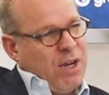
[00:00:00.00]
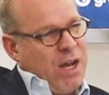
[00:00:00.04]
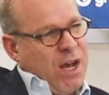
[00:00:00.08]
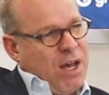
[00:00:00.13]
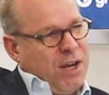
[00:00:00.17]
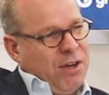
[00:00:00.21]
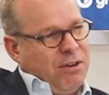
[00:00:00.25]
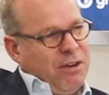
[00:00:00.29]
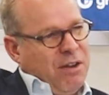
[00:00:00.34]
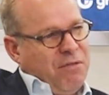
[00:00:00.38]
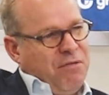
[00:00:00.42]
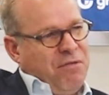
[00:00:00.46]

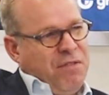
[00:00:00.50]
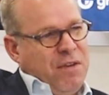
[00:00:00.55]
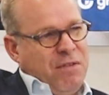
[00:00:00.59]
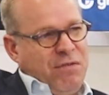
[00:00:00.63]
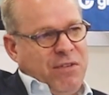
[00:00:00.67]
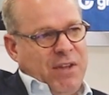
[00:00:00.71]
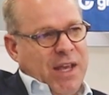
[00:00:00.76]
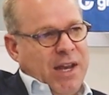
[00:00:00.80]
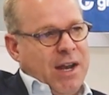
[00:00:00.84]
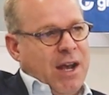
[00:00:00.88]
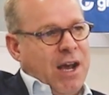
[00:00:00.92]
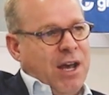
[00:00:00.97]

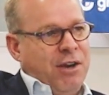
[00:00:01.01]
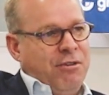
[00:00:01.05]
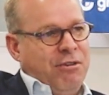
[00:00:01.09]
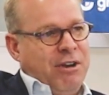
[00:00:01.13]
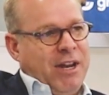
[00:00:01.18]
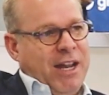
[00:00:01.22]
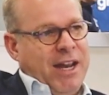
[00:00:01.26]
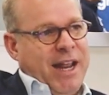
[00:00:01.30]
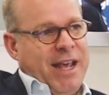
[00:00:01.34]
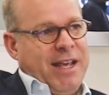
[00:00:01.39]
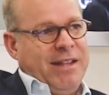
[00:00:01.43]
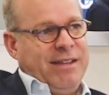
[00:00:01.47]
150 and
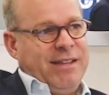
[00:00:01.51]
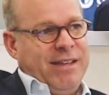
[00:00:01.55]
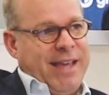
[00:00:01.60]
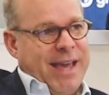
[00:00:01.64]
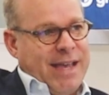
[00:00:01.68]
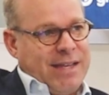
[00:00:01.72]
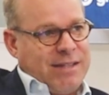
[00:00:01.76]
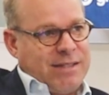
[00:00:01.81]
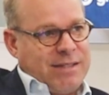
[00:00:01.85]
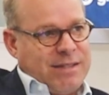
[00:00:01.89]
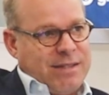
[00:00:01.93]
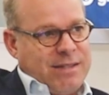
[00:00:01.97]
180
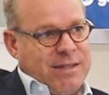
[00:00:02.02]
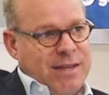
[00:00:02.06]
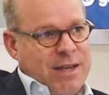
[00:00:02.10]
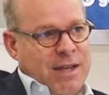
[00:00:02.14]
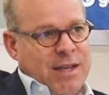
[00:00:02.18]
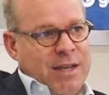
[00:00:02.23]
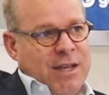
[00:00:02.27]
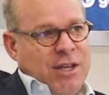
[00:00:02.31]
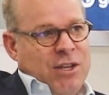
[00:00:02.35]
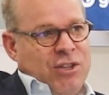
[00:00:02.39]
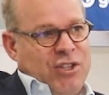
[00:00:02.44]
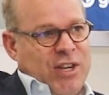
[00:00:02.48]
guests
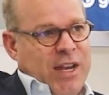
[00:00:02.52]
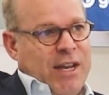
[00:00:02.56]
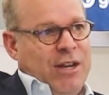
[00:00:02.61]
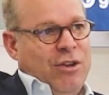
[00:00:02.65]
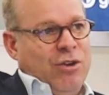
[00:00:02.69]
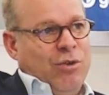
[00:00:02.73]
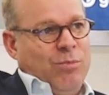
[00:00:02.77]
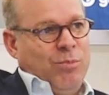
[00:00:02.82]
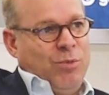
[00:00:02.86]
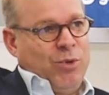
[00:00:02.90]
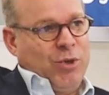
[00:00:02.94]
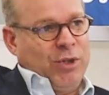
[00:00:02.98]

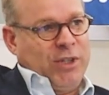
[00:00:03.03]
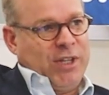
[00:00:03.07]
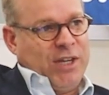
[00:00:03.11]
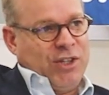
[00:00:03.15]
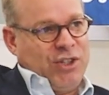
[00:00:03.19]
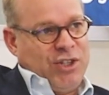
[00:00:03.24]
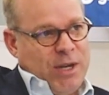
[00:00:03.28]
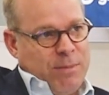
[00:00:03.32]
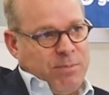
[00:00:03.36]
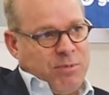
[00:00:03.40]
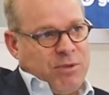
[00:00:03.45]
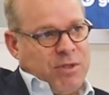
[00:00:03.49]
sailing on board our
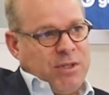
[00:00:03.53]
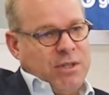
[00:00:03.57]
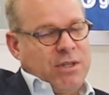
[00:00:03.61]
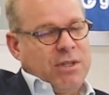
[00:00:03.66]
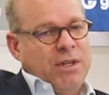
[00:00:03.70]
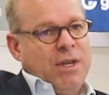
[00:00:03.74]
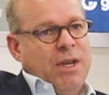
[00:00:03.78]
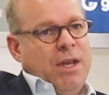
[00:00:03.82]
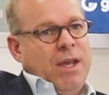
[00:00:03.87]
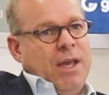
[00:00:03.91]
ships.